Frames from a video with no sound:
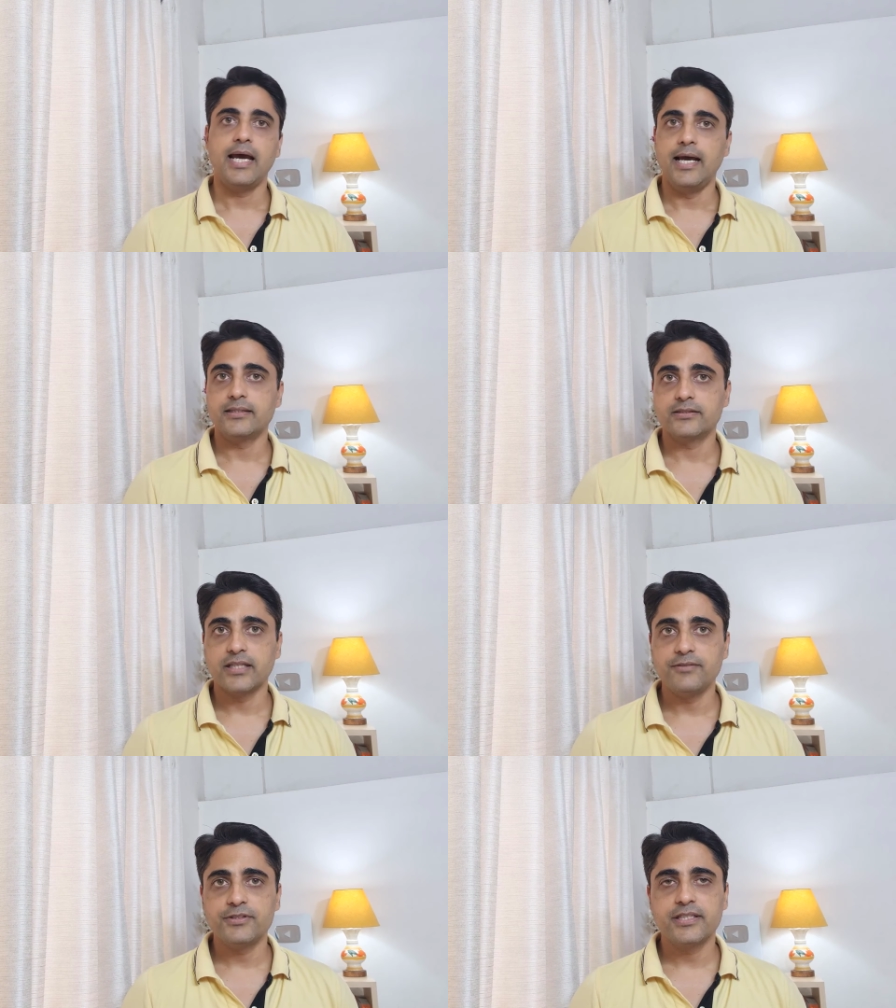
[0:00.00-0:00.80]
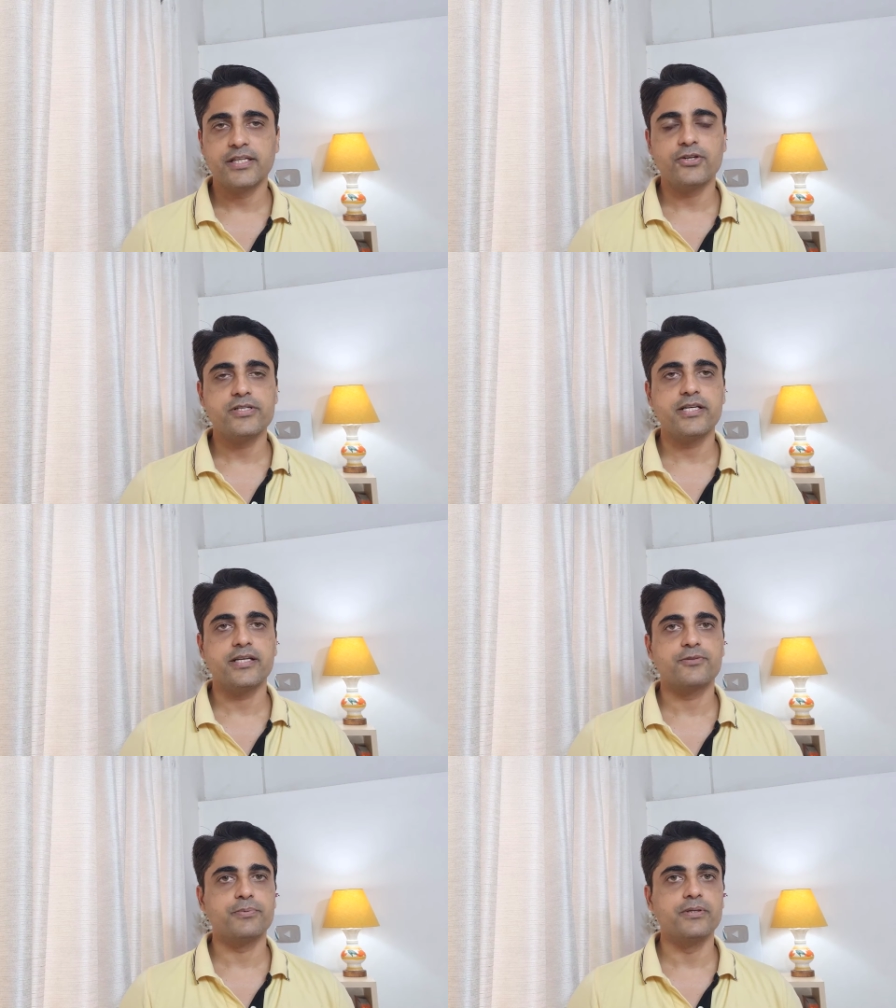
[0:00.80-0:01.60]
As a cybersecurity
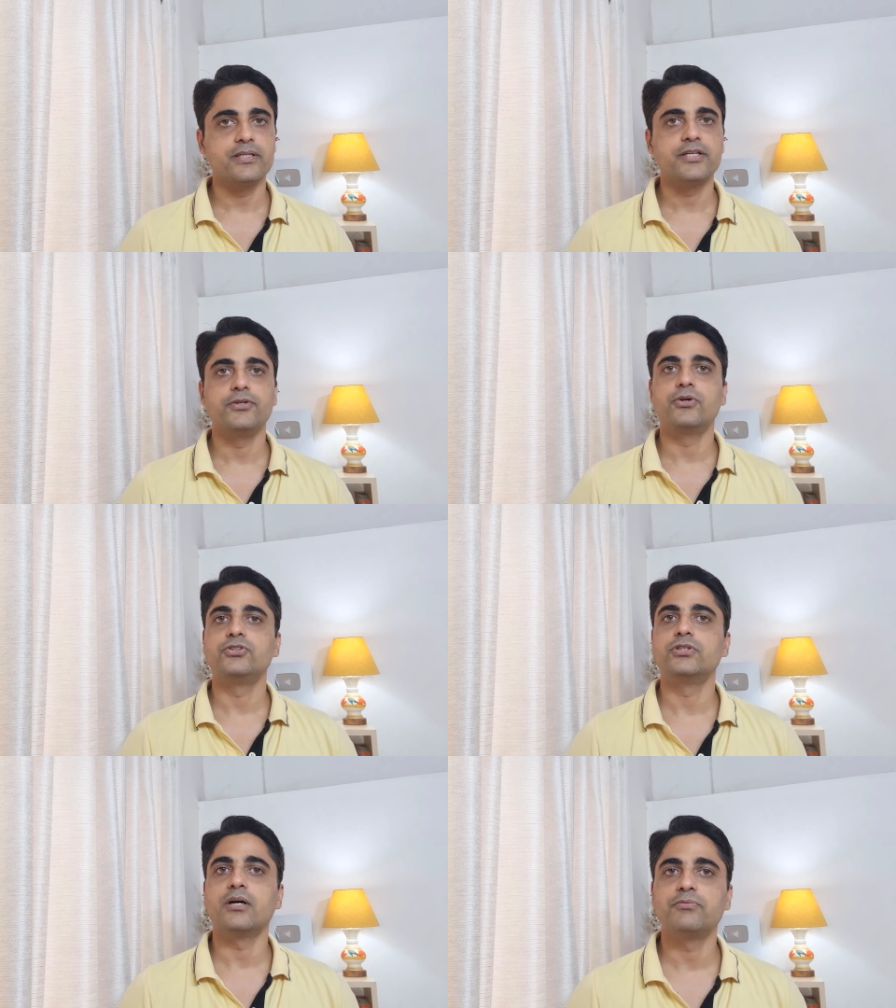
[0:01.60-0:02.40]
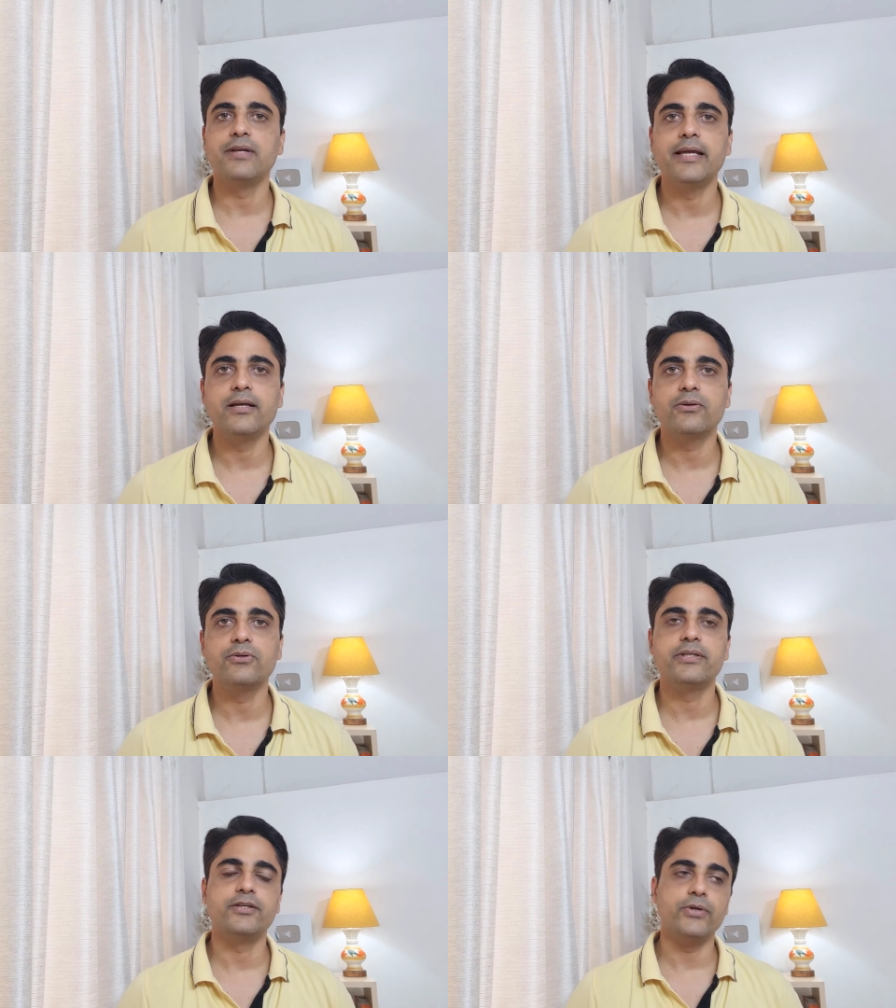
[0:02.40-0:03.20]
expert, your job will
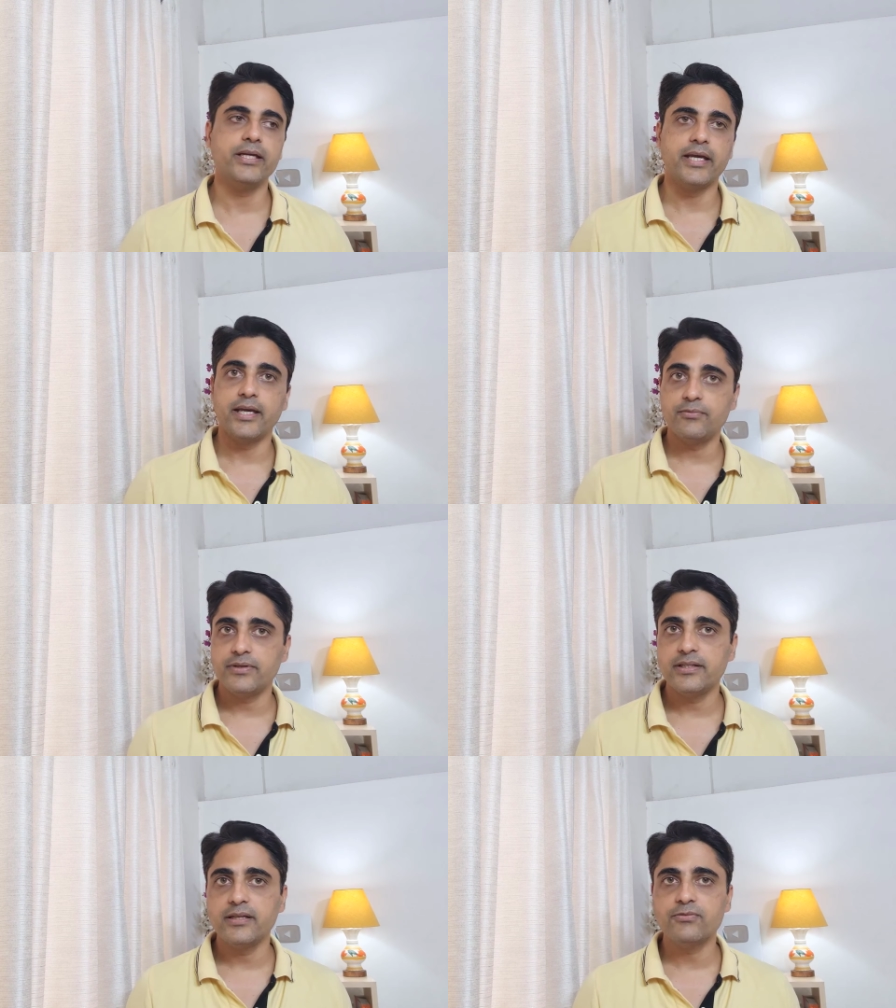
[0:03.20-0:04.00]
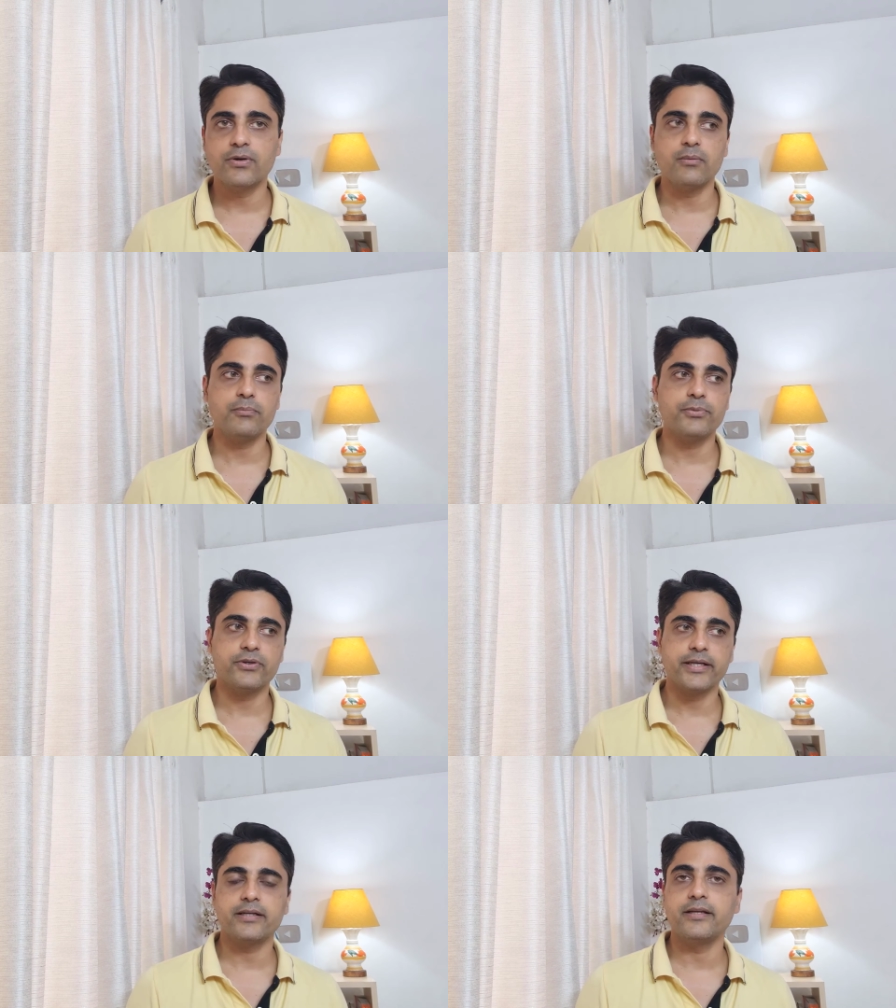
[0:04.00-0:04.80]
include doing everything from
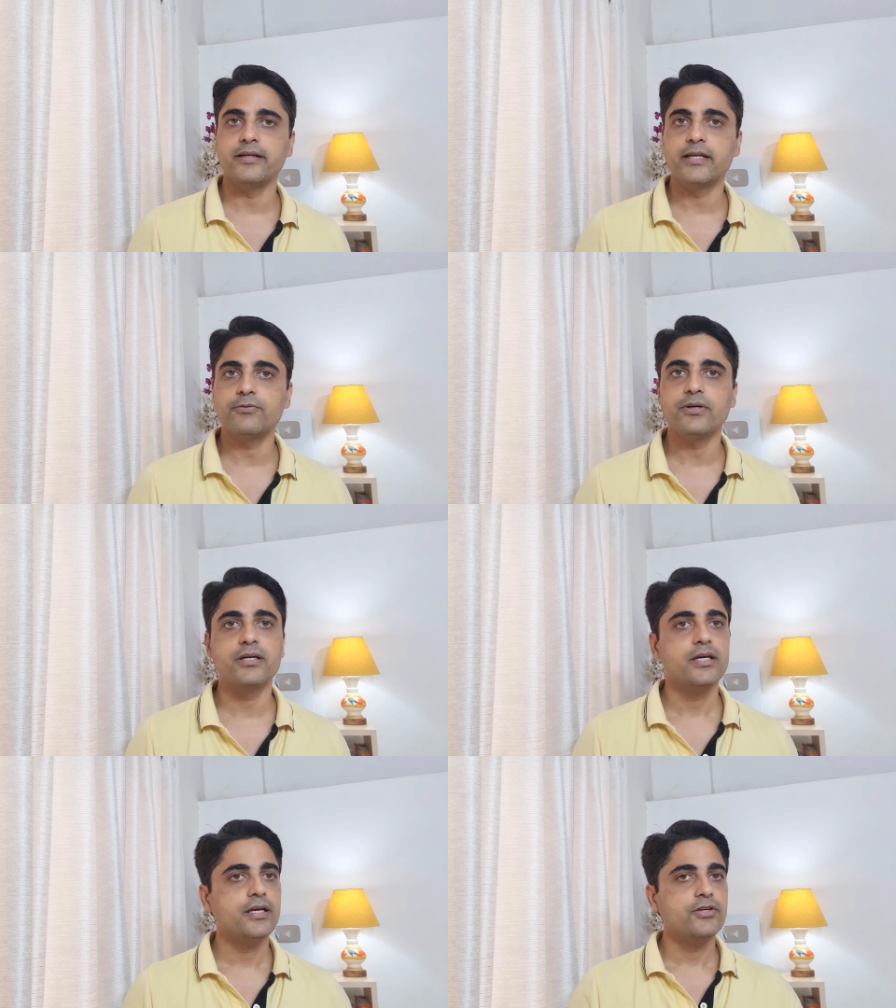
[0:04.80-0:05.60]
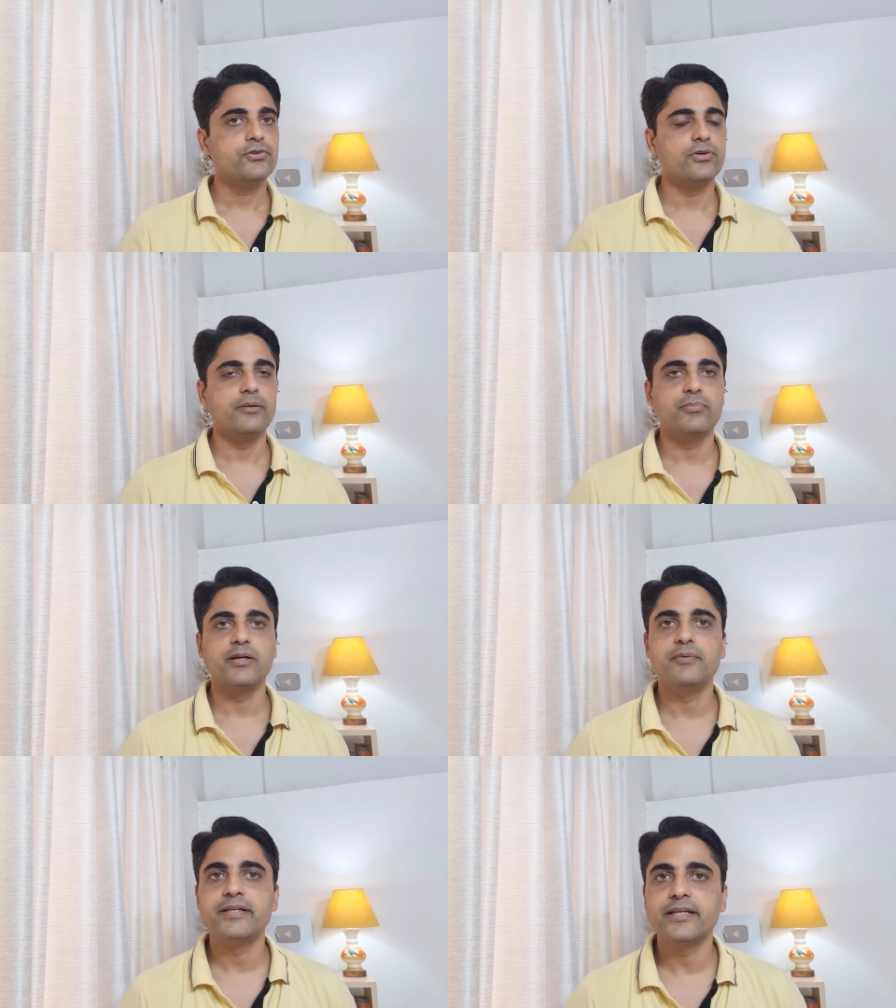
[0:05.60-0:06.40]
protecting network to
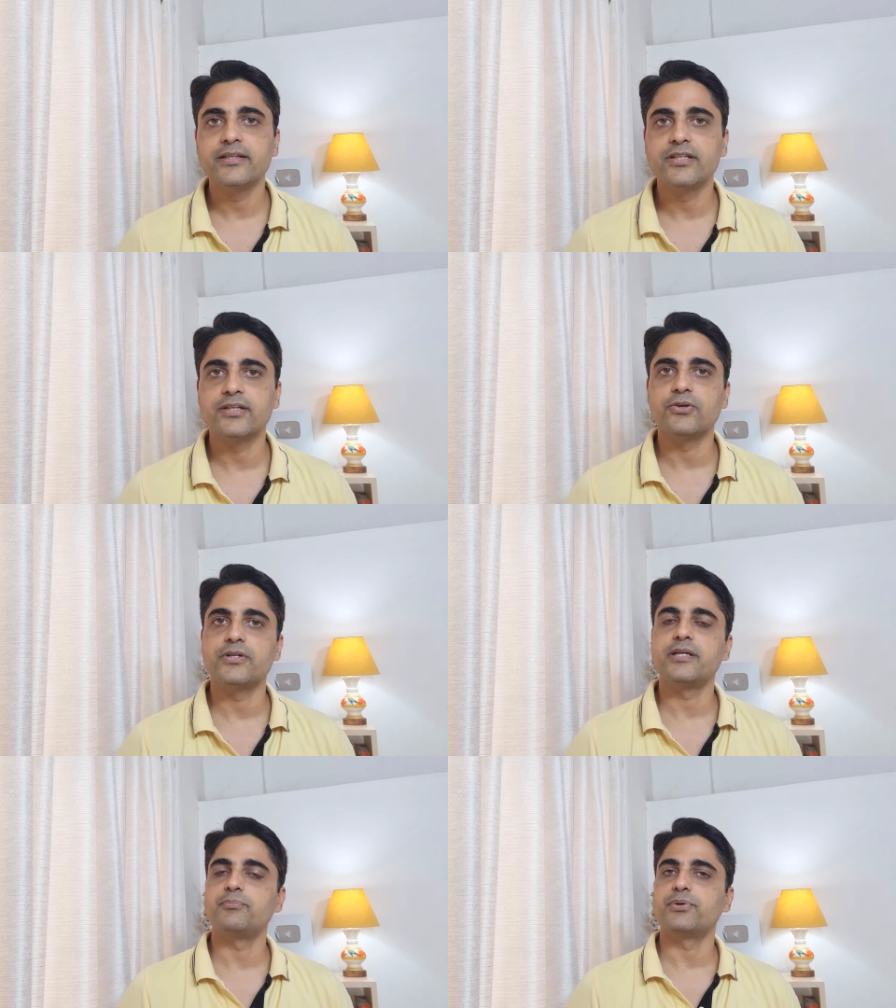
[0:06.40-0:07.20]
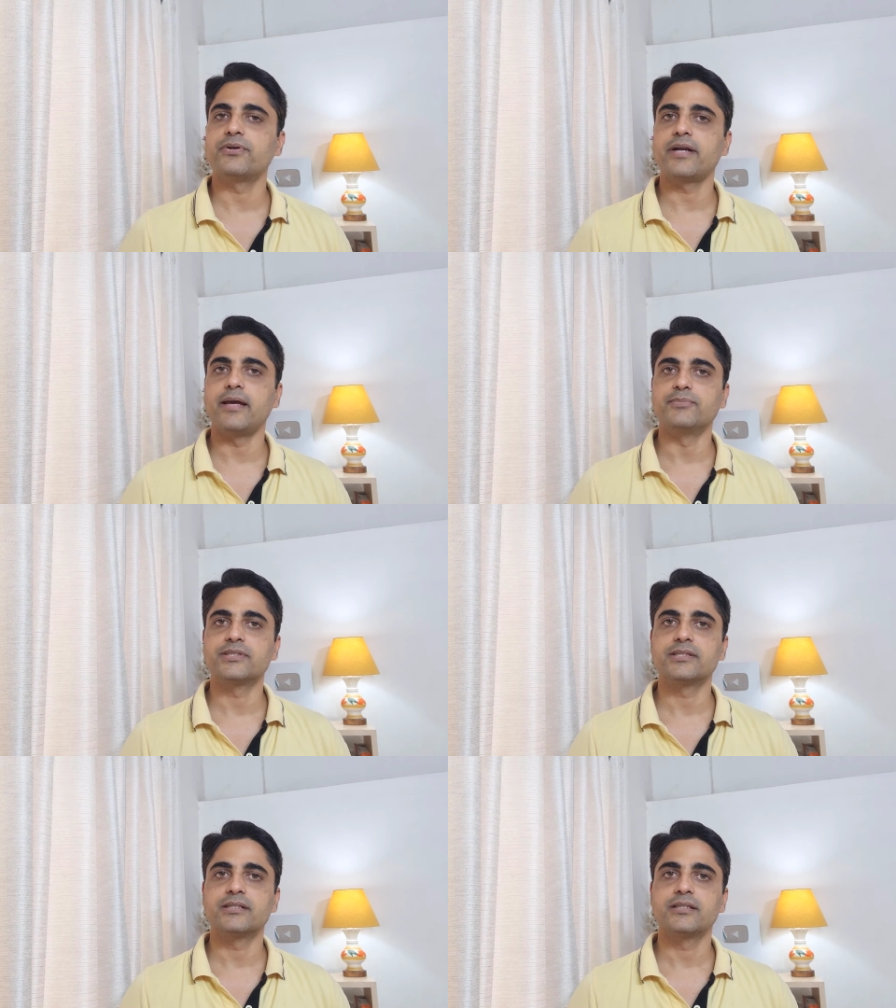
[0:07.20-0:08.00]
implementing security
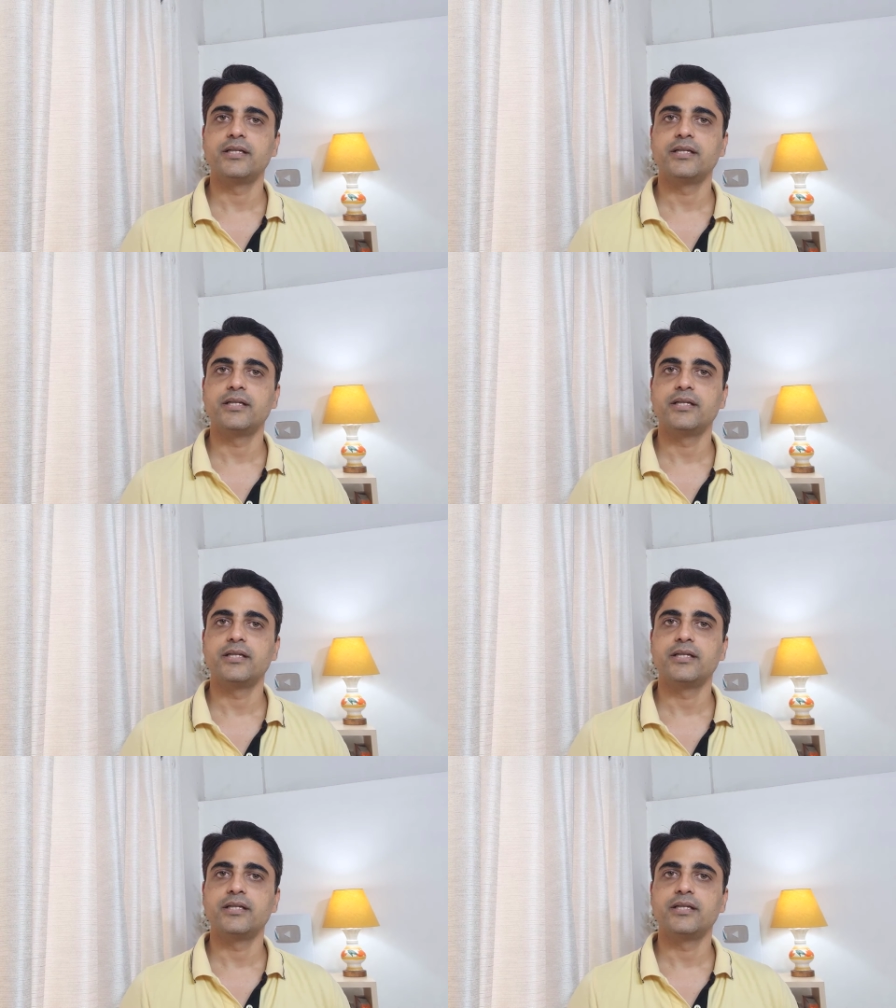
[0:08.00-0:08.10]
programs.